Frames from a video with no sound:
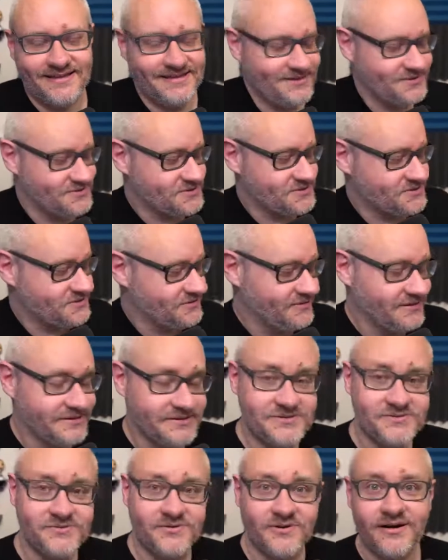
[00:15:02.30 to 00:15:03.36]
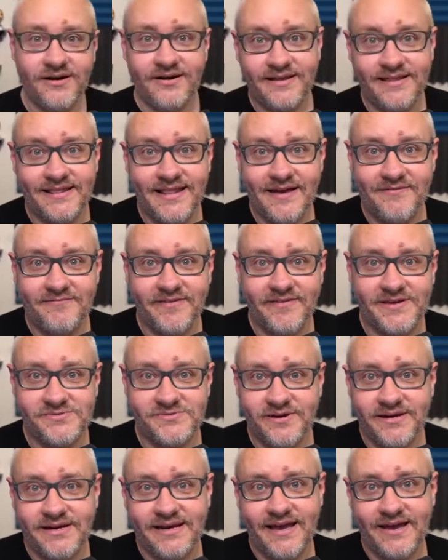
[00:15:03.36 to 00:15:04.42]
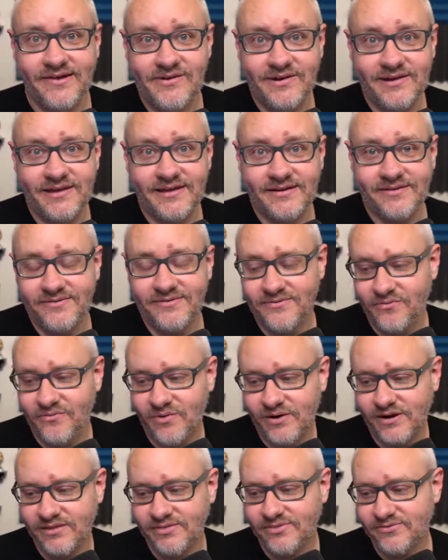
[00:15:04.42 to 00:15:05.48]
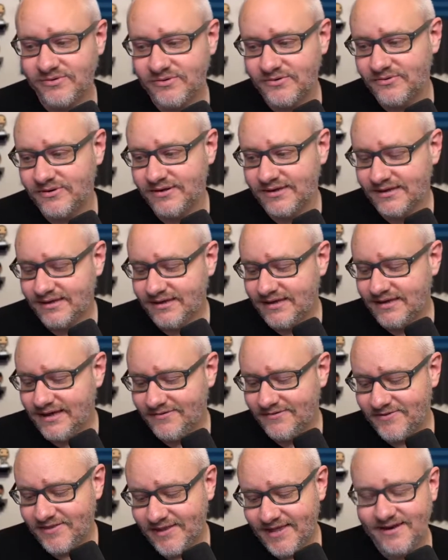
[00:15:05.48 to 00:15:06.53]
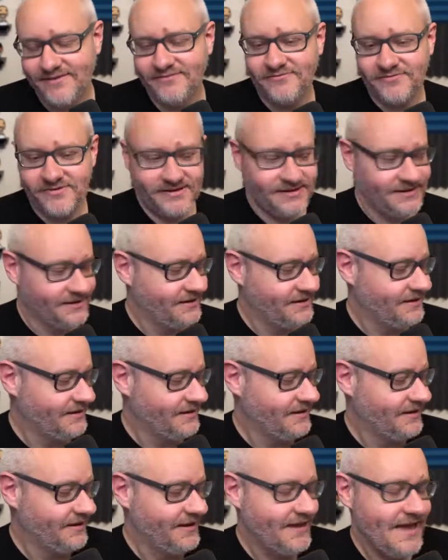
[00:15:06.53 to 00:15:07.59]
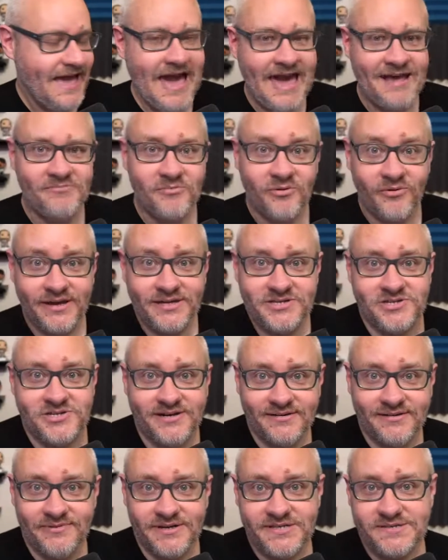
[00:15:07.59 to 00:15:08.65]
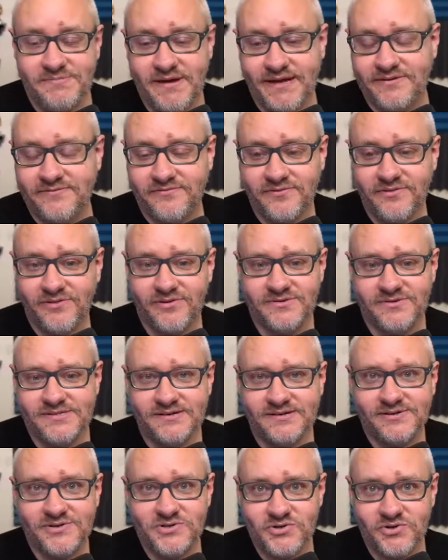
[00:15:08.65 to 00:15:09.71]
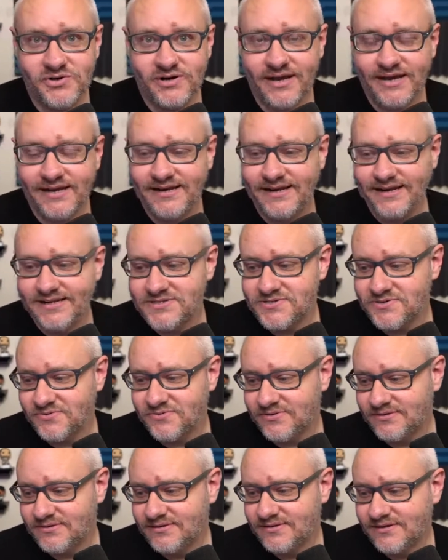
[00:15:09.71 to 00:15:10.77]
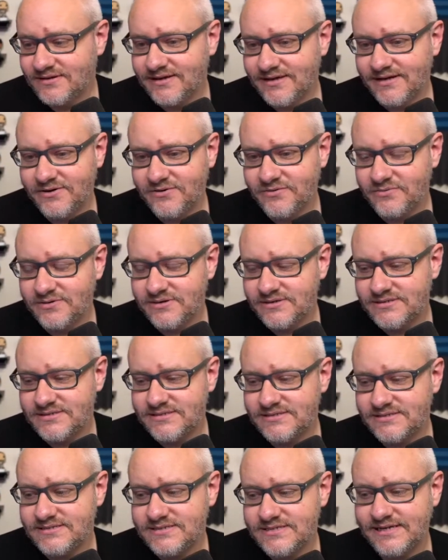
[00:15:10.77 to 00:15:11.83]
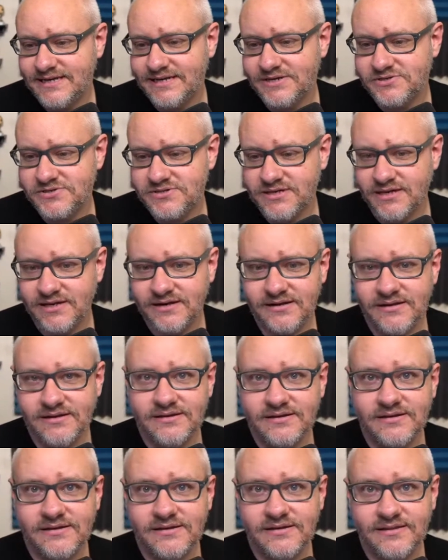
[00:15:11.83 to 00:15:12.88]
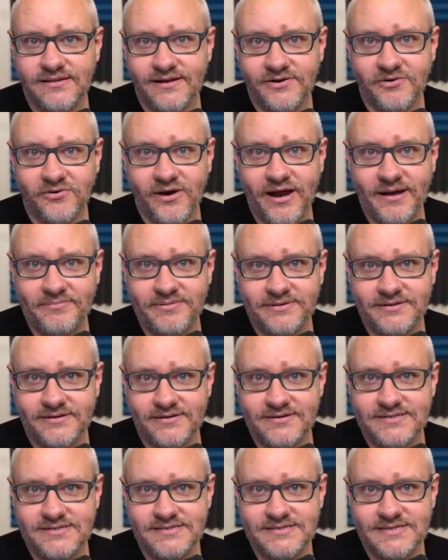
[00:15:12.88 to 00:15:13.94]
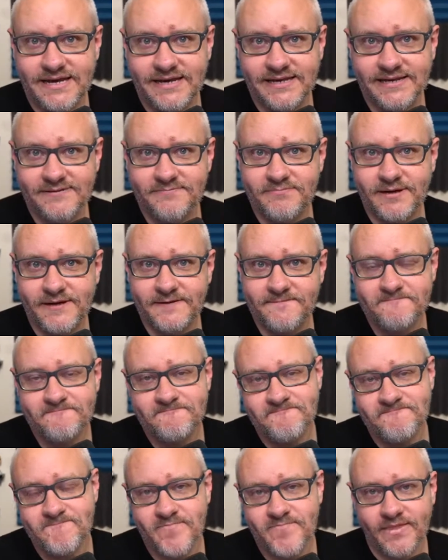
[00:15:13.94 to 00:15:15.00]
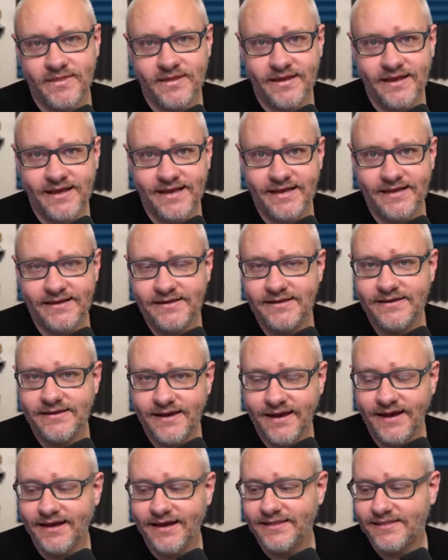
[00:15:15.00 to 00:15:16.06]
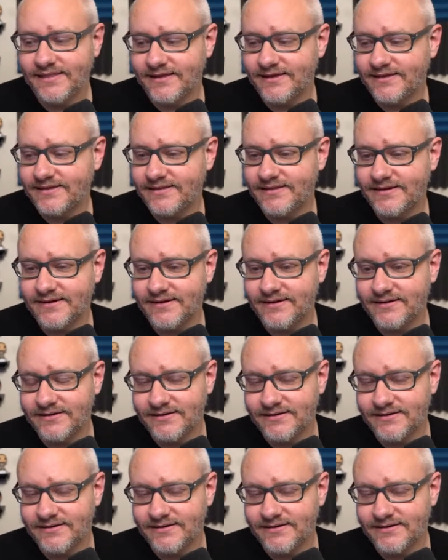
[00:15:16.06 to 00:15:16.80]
students who are in that phase right now and working through. I have a lot of admiration and respect for those that are in junior high and high school. I know teenagers get a lot of crap in our society, but I think they're